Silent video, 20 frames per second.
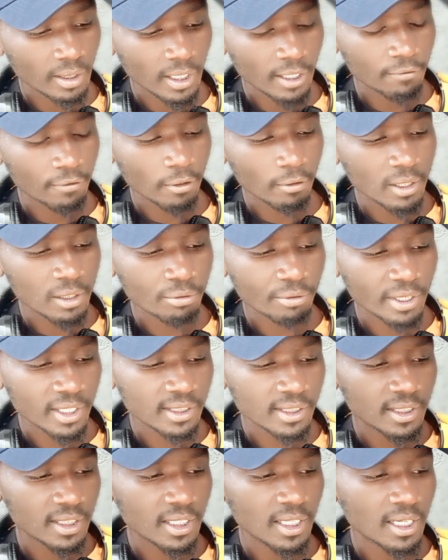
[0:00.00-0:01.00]
if I want to
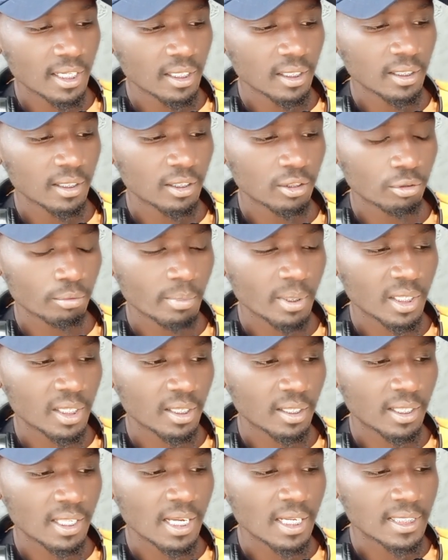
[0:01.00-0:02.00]
rest here, make
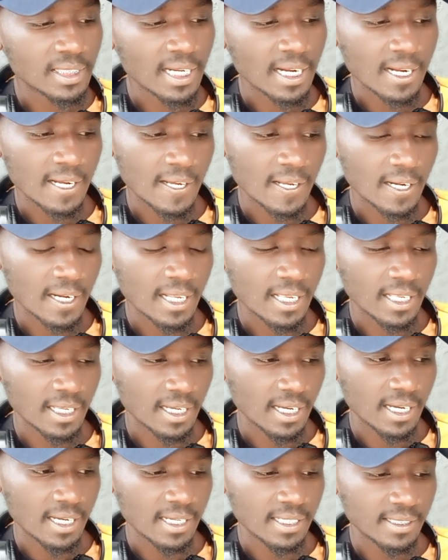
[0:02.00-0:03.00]
it that like
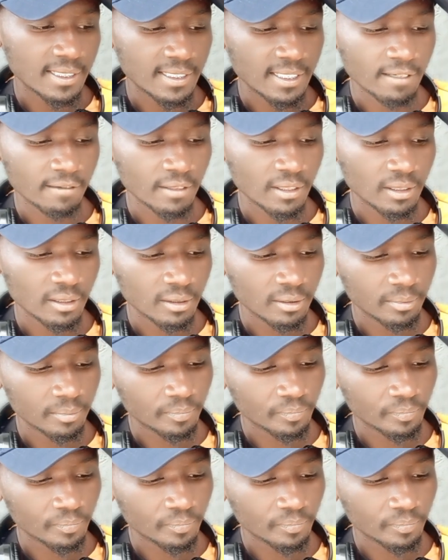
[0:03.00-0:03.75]
a 7,